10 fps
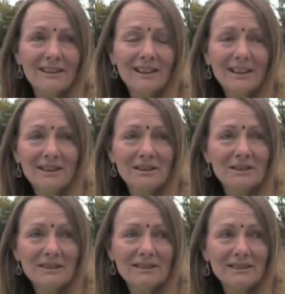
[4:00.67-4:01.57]
and
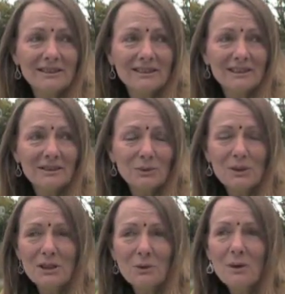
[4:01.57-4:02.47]
we
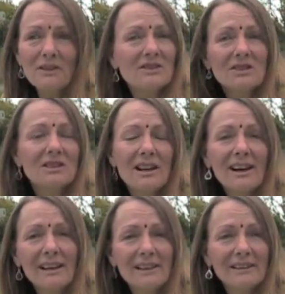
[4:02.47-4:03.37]
don't want this to
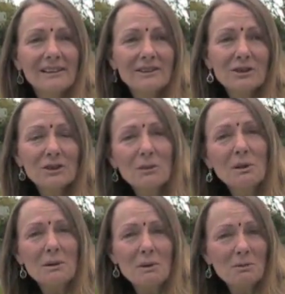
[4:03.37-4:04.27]
die. There's so
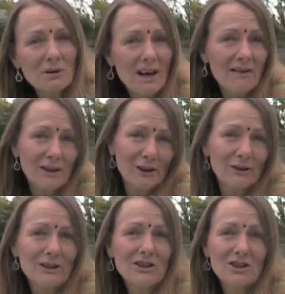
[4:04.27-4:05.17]
many people that haven't
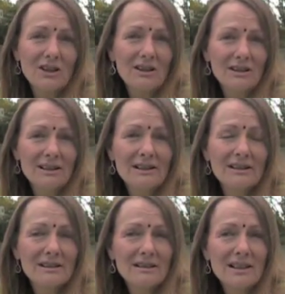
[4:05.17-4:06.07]
heard this yet, and
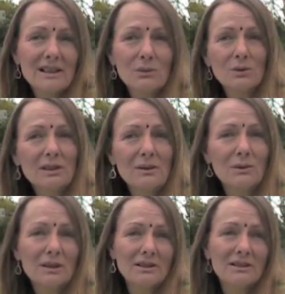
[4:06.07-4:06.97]
that's really
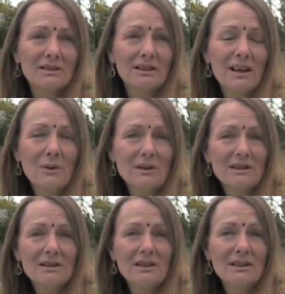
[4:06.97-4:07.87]
what I want to
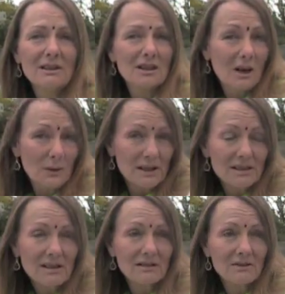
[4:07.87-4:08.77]
see. I want to
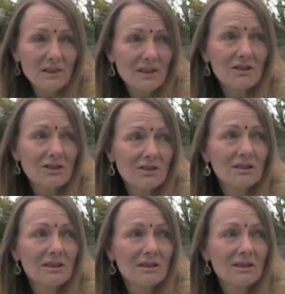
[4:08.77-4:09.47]
see it finish